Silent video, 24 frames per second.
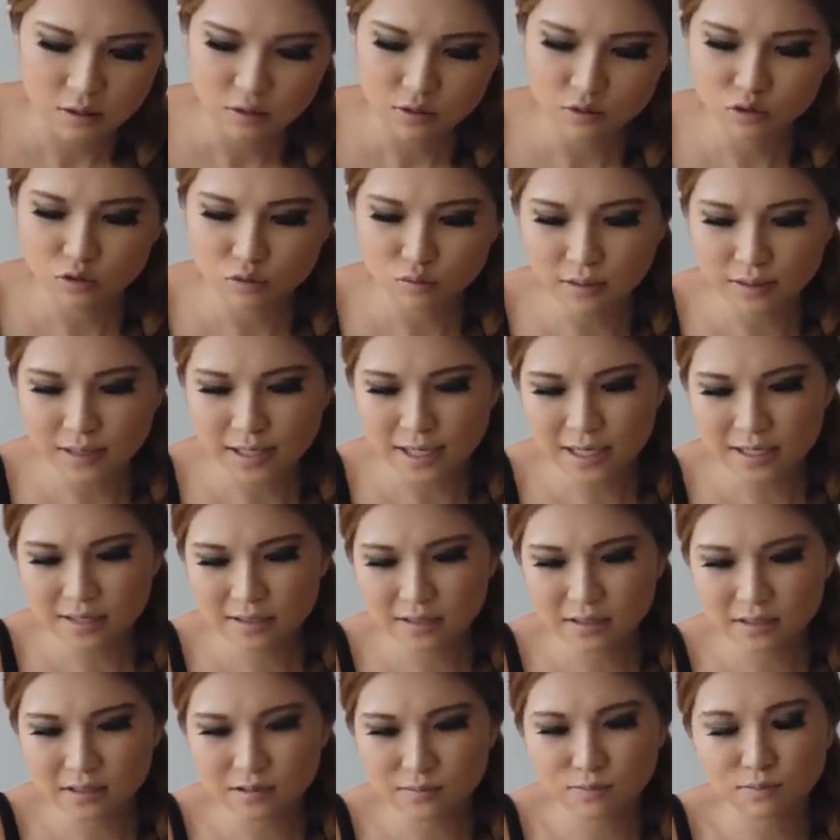So the
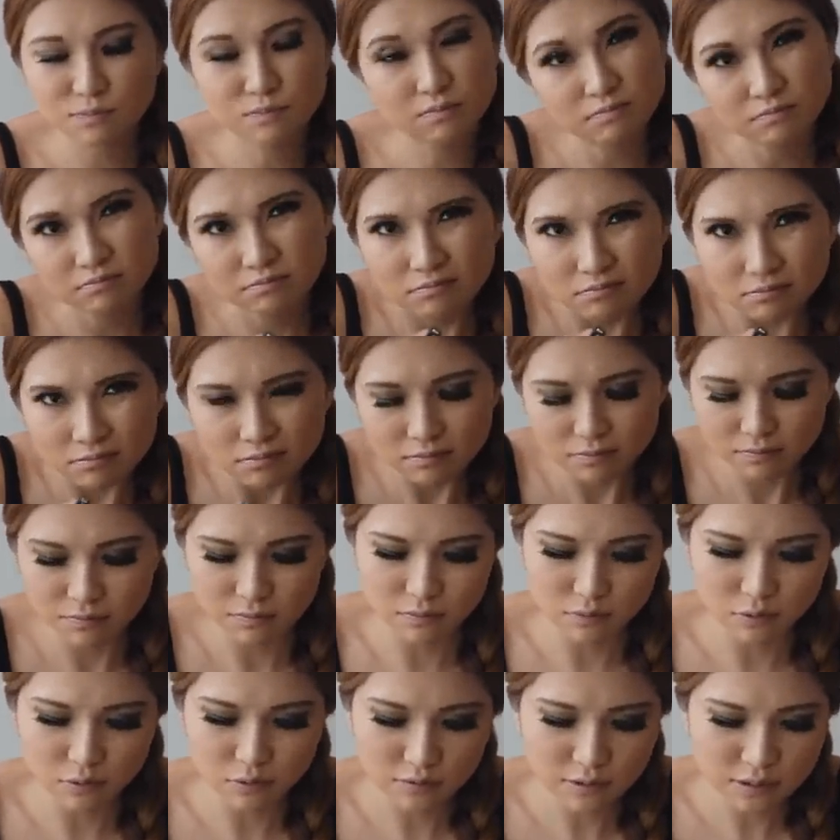lens is
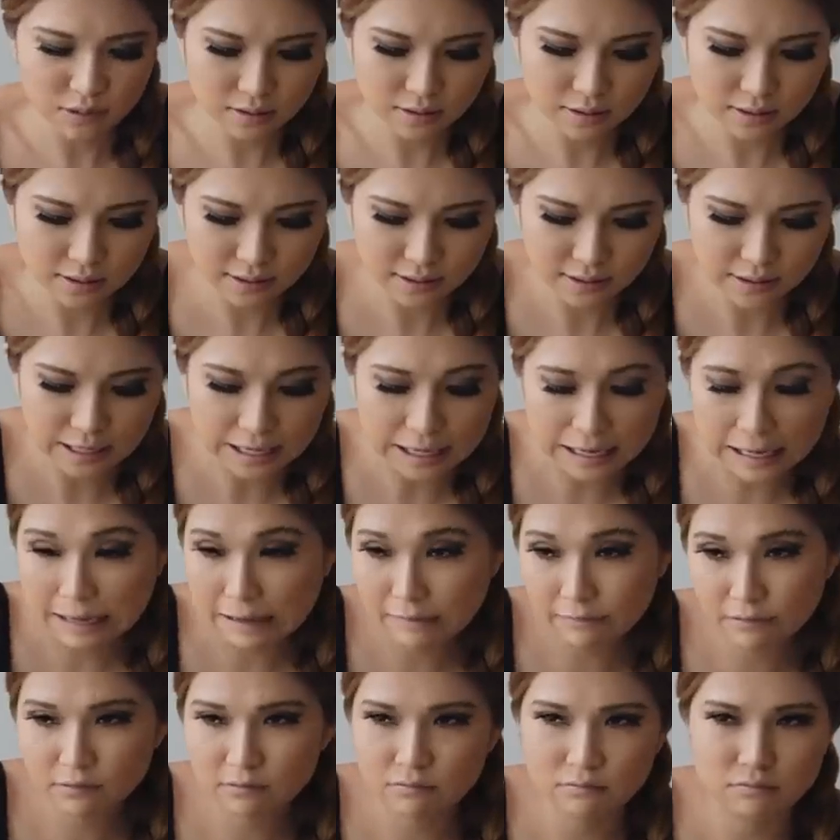broken and I
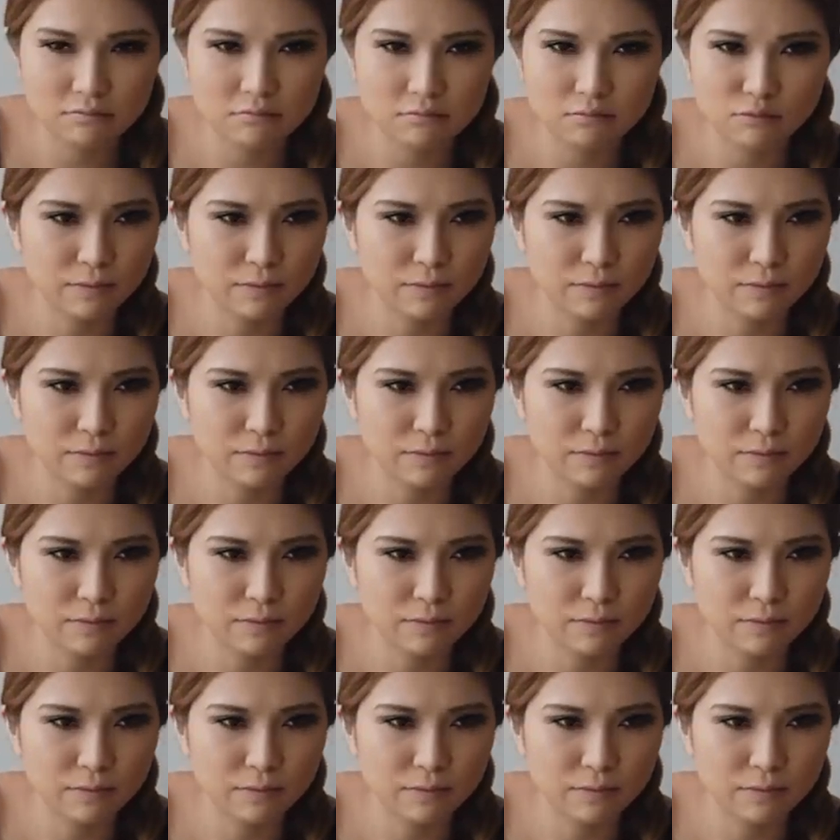haven't